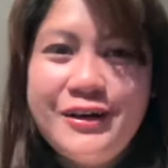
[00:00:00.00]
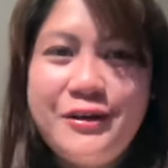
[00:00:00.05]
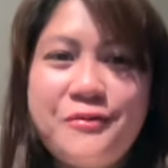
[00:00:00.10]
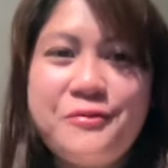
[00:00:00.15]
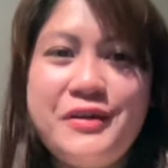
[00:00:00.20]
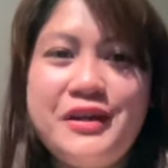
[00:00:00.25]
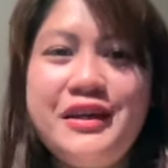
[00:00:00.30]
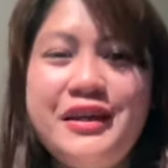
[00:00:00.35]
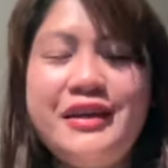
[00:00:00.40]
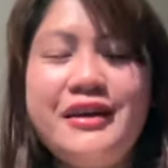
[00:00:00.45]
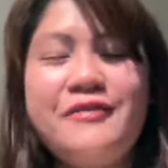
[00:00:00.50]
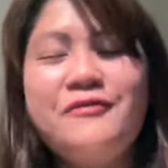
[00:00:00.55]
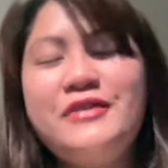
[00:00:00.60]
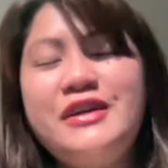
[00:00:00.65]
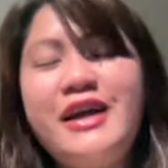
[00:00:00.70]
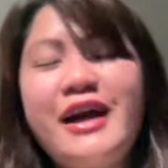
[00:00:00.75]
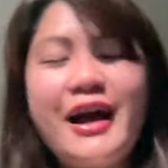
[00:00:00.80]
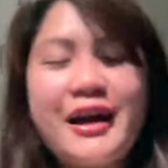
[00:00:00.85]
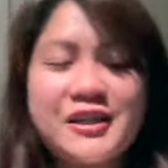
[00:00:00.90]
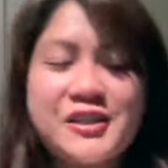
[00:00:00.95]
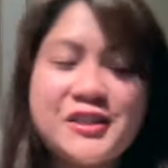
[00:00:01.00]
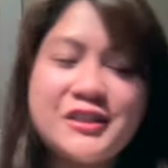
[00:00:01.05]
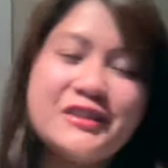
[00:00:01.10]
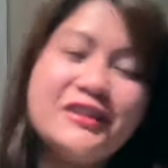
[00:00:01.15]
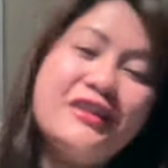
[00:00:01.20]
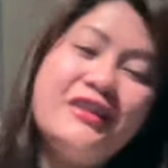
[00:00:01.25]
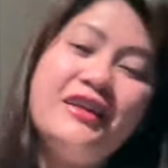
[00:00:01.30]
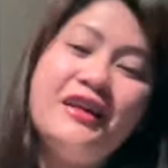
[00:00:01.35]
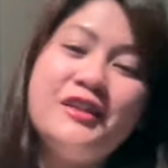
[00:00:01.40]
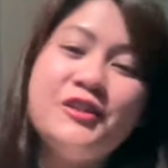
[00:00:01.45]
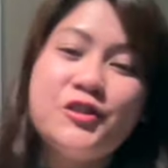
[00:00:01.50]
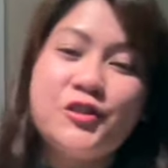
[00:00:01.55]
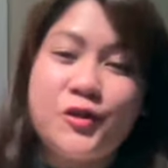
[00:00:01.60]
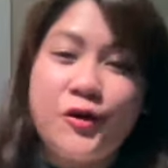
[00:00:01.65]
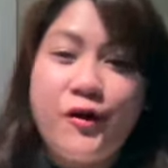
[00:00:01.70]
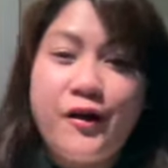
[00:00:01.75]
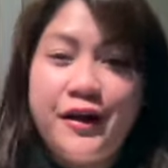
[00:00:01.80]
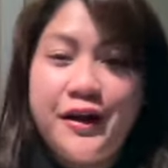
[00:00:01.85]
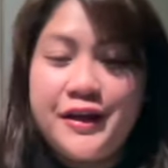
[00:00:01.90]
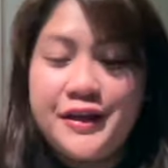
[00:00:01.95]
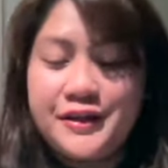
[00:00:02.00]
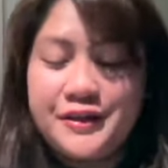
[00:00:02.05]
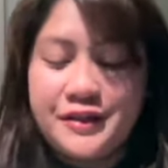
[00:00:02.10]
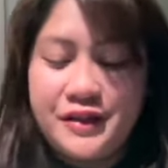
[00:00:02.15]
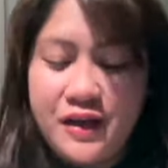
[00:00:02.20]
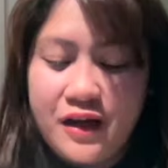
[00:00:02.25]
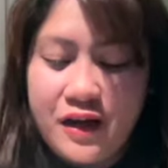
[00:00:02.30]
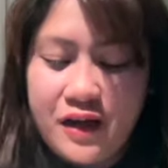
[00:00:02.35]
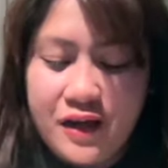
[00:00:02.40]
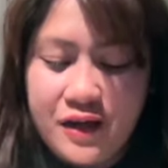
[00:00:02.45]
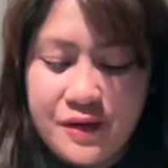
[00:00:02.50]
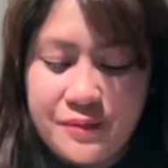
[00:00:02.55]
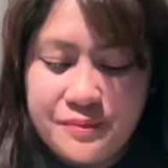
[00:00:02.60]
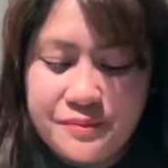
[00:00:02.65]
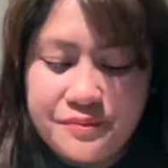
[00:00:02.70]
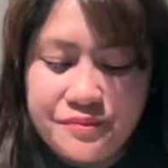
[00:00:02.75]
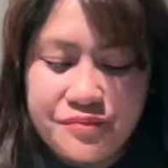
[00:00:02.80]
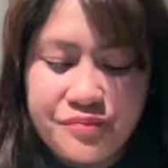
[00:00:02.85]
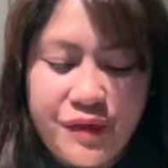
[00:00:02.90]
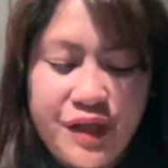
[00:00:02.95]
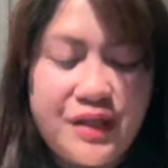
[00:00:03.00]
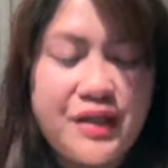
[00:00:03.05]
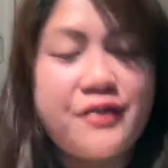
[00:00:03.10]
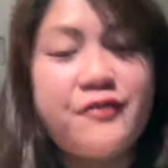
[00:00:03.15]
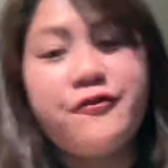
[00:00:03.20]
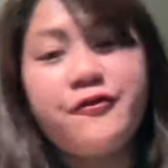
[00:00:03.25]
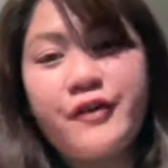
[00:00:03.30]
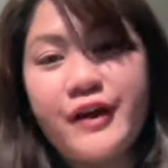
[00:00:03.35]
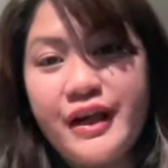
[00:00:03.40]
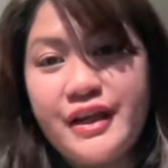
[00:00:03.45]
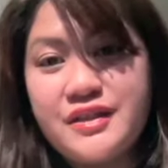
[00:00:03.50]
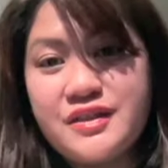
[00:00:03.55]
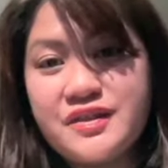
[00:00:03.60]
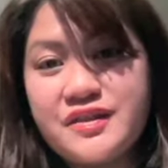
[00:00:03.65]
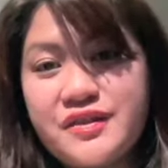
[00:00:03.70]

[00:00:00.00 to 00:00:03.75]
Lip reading: we we actually enjoy meeting friends.